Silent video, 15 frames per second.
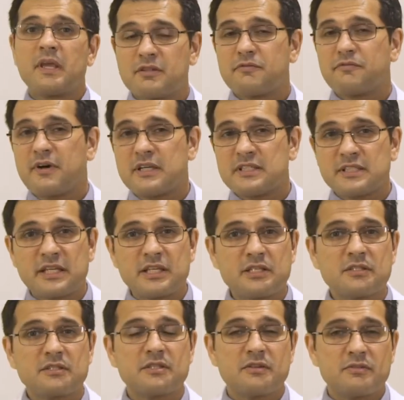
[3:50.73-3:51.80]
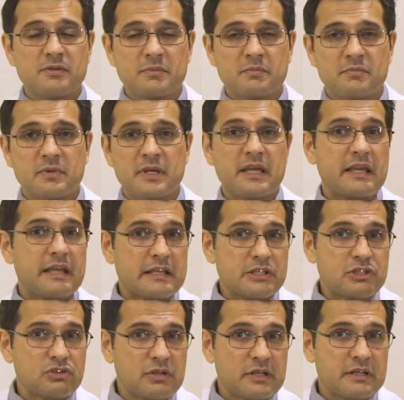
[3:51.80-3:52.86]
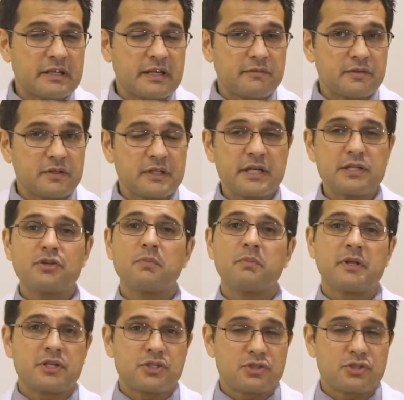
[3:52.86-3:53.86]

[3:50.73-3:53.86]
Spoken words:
the fasting serum insulin level, and your blood